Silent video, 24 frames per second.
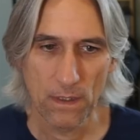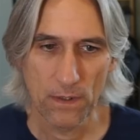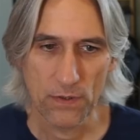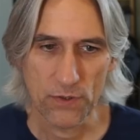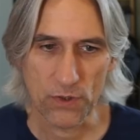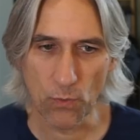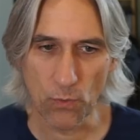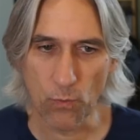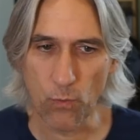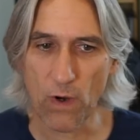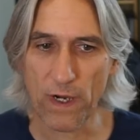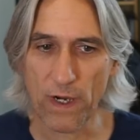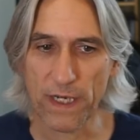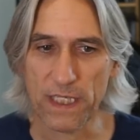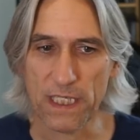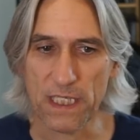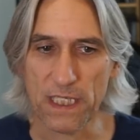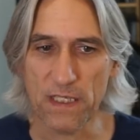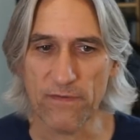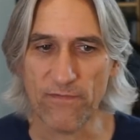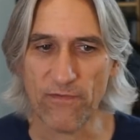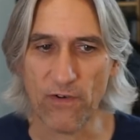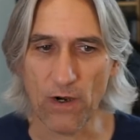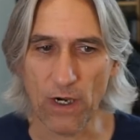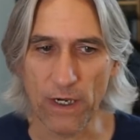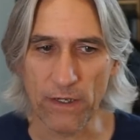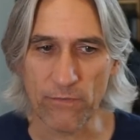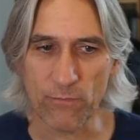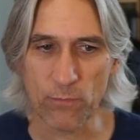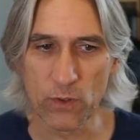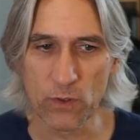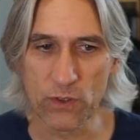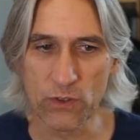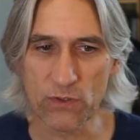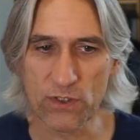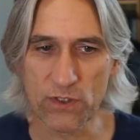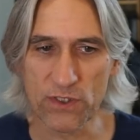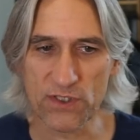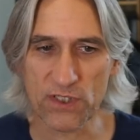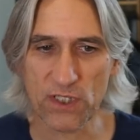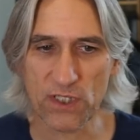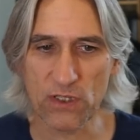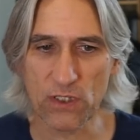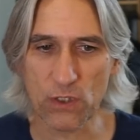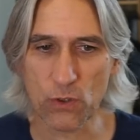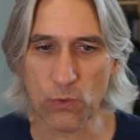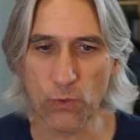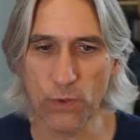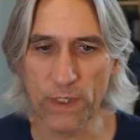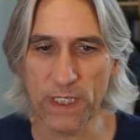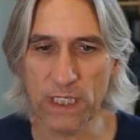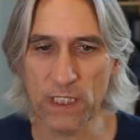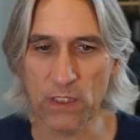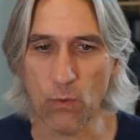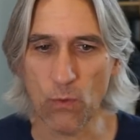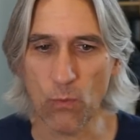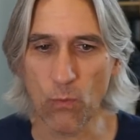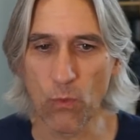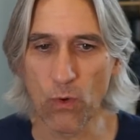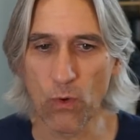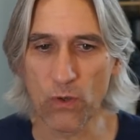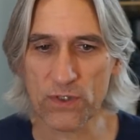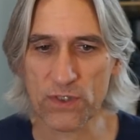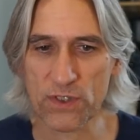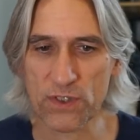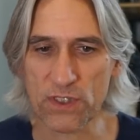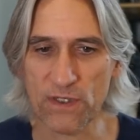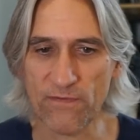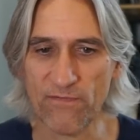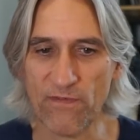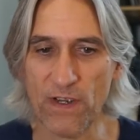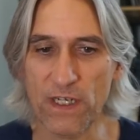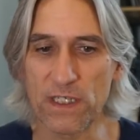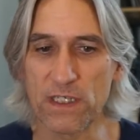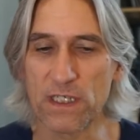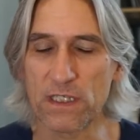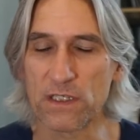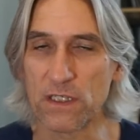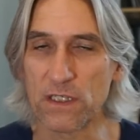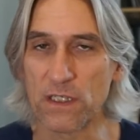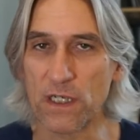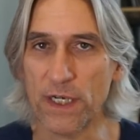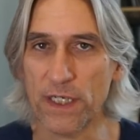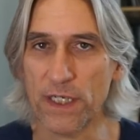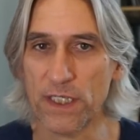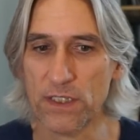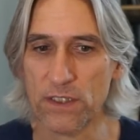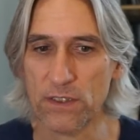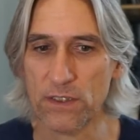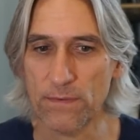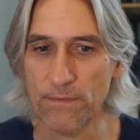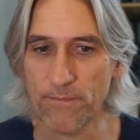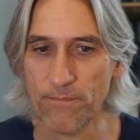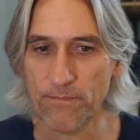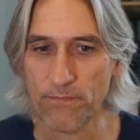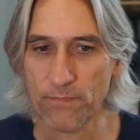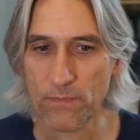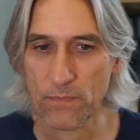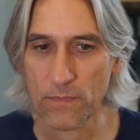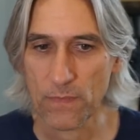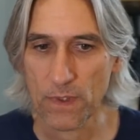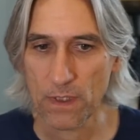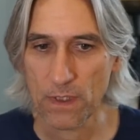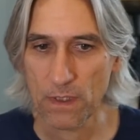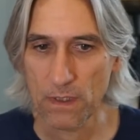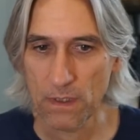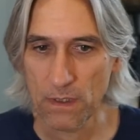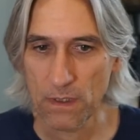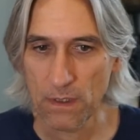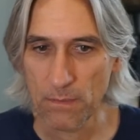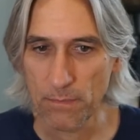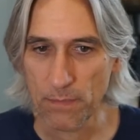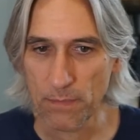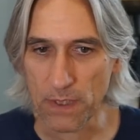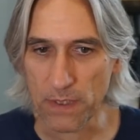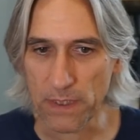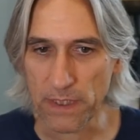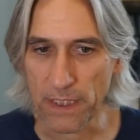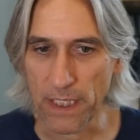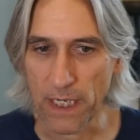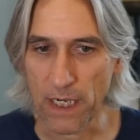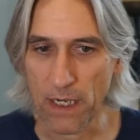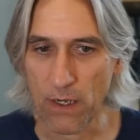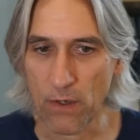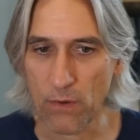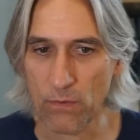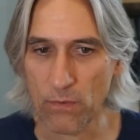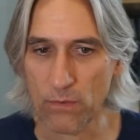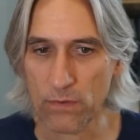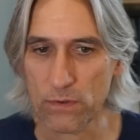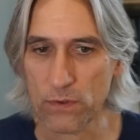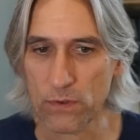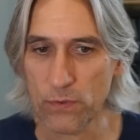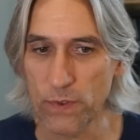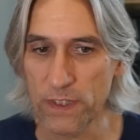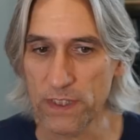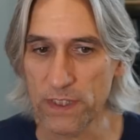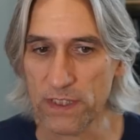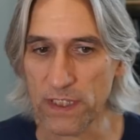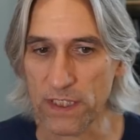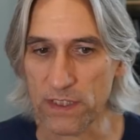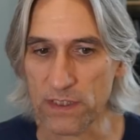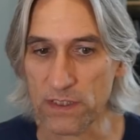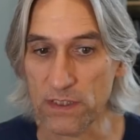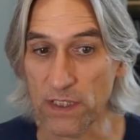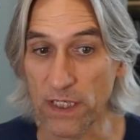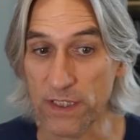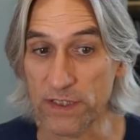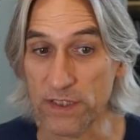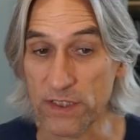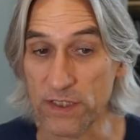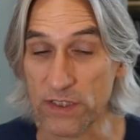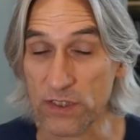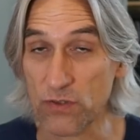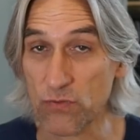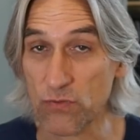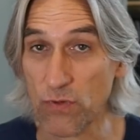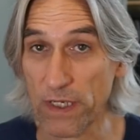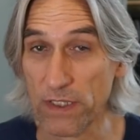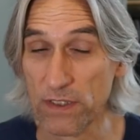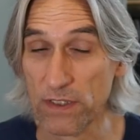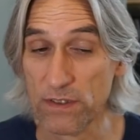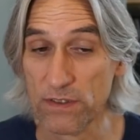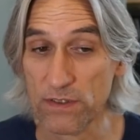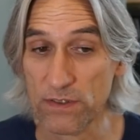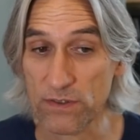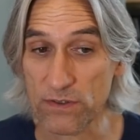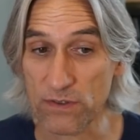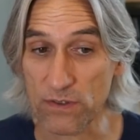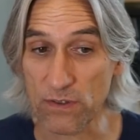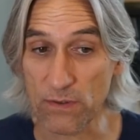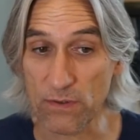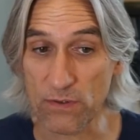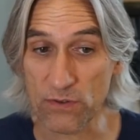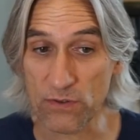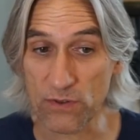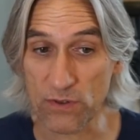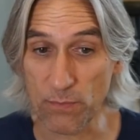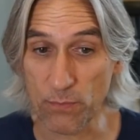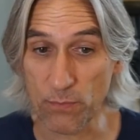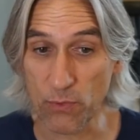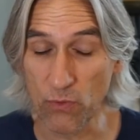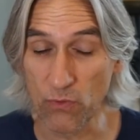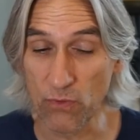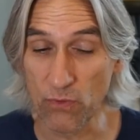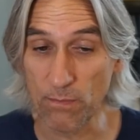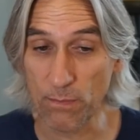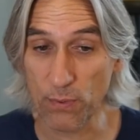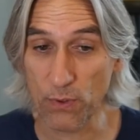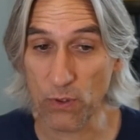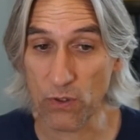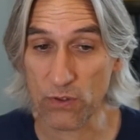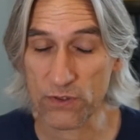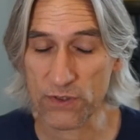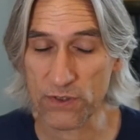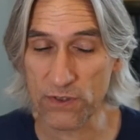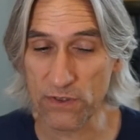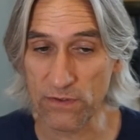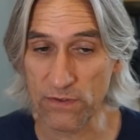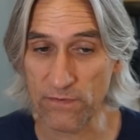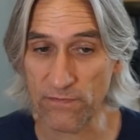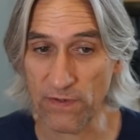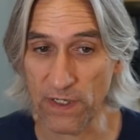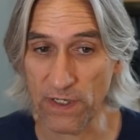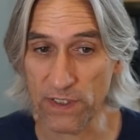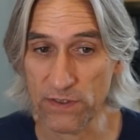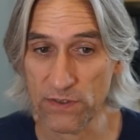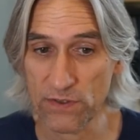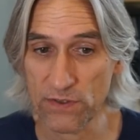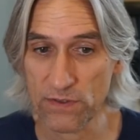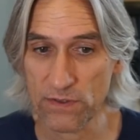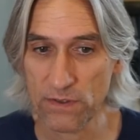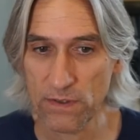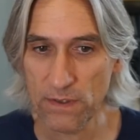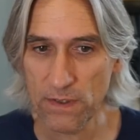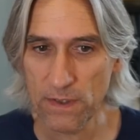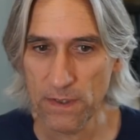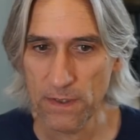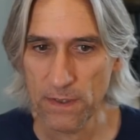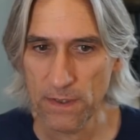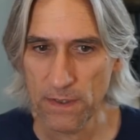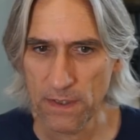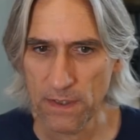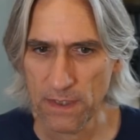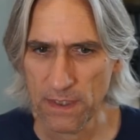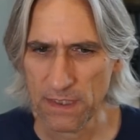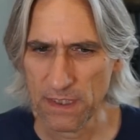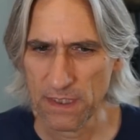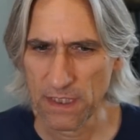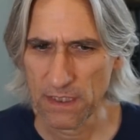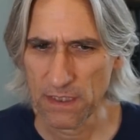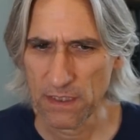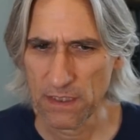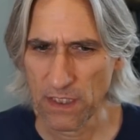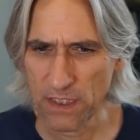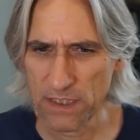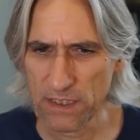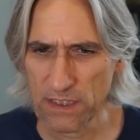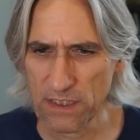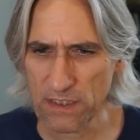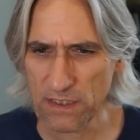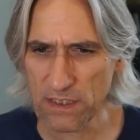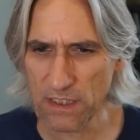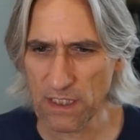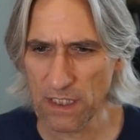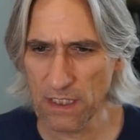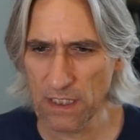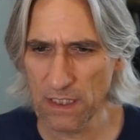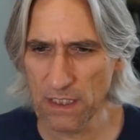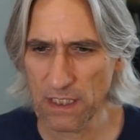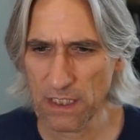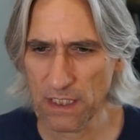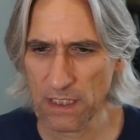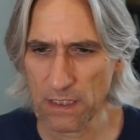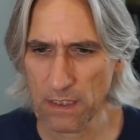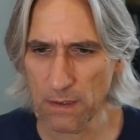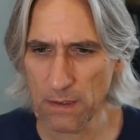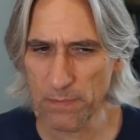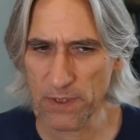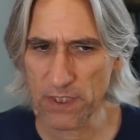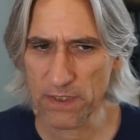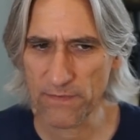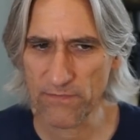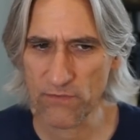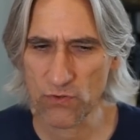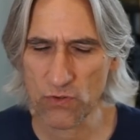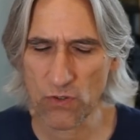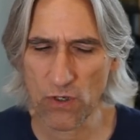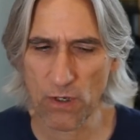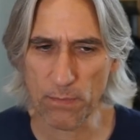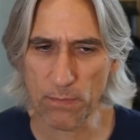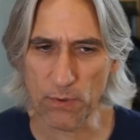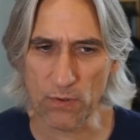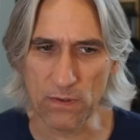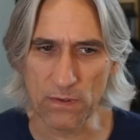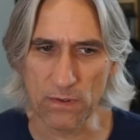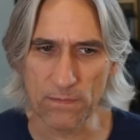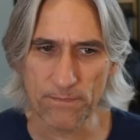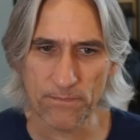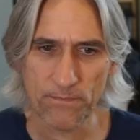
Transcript: So why e five? Well, you can see the queen was defending the knight, but now queen takes knight is threatened as the, as the pawn blocks the defense. That knight is in a little bit of trouble.